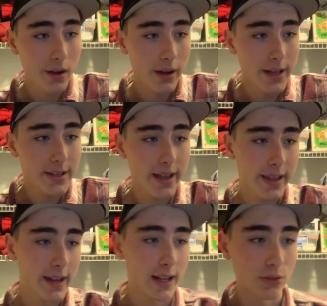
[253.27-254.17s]
And yet,
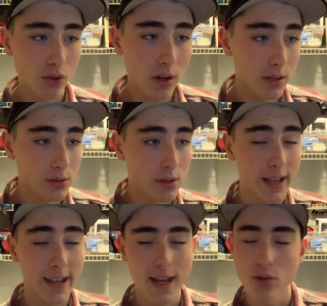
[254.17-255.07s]
can I draw?
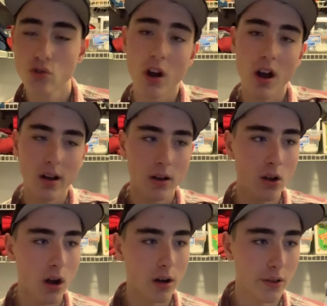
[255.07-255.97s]
I can't draw a
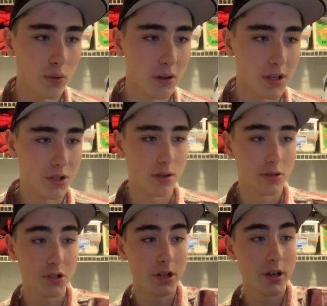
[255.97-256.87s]
car as well as I should.
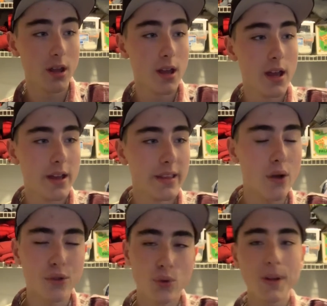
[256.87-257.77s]
should.
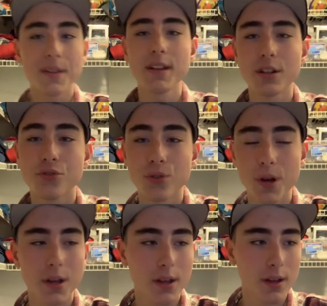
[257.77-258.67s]
Now, it's weird seeing a
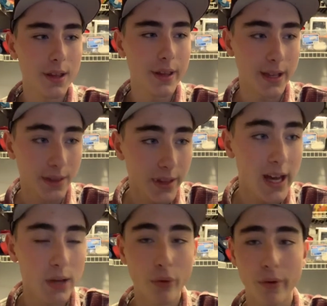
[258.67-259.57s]
truck like
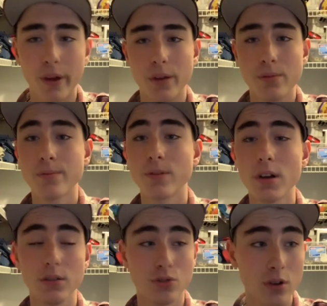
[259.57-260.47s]
that with a
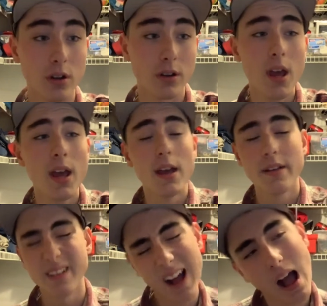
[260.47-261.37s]
front trunk.
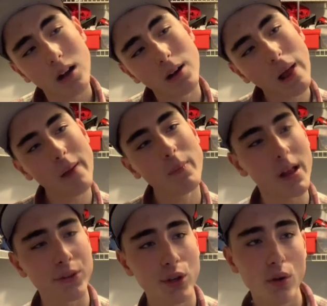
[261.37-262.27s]
I, I'm
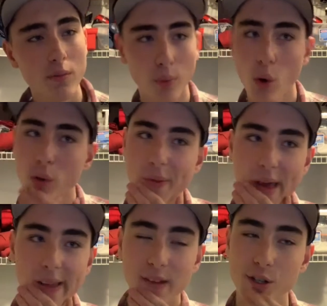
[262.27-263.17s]
not too on board with
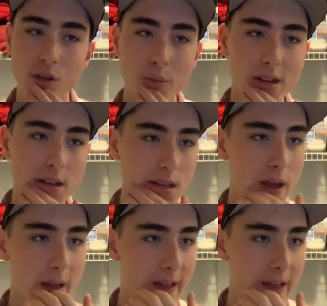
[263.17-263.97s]
that. There should be